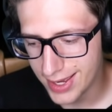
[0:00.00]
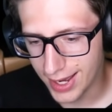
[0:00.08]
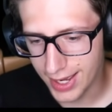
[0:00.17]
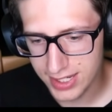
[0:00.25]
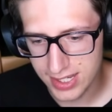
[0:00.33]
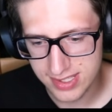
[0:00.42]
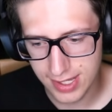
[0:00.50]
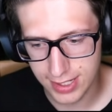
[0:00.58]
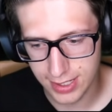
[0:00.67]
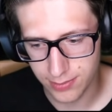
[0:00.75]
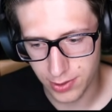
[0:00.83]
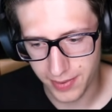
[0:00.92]
I guess I
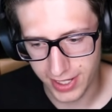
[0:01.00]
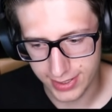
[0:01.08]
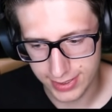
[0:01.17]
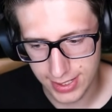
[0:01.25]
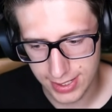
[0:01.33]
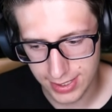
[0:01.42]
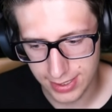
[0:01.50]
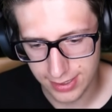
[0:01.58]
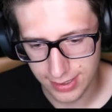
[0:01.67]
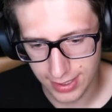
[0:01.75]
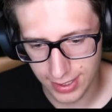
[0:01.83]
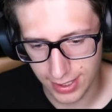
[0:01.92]
am the bad guy.
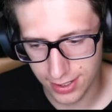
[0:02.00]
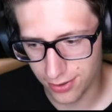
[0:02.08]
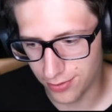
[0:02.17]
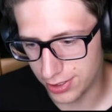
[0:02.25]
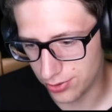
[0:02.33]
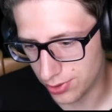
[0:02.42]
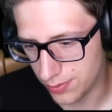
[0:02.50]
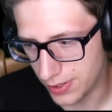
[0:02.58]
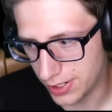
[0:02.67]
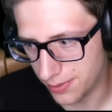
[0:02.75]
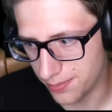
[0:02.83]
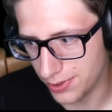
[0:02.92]
I don't want to admit
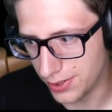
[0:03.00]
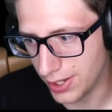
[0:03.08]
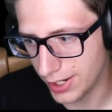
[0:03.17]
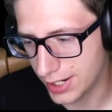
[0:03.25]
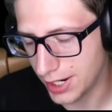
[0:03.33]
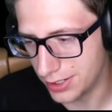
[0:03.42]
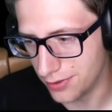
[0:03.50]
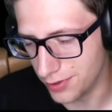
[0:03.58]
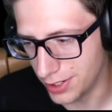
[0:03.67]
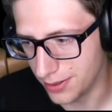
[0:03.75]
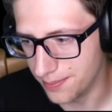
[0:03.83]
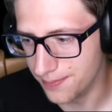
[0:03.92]
it, but I kind of
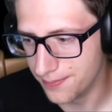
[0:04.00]
am.